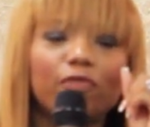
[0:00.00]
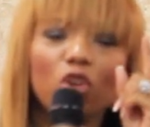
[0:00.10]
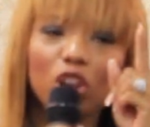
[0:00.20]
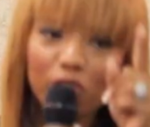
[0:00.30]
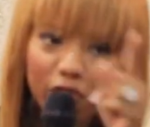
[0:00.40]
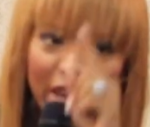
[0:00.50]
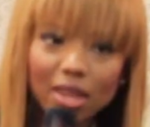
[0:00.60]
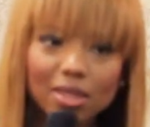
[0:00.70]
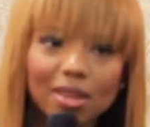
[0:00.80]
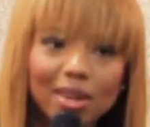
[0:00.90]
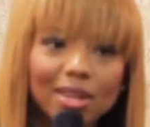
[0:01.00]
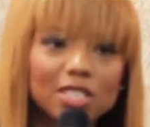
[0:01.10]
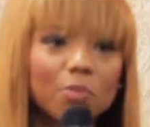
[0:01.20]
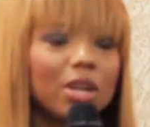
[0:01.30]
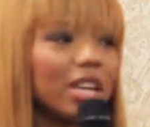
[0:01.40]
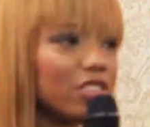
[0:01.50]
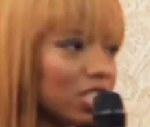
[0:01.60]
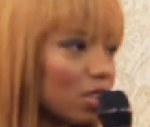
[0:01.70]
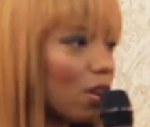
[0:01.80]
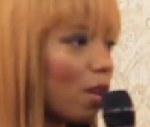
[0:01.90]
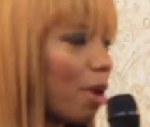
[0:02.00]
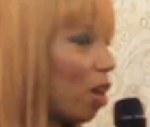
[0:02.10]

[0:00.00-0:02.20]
full faith, to believe she's going to come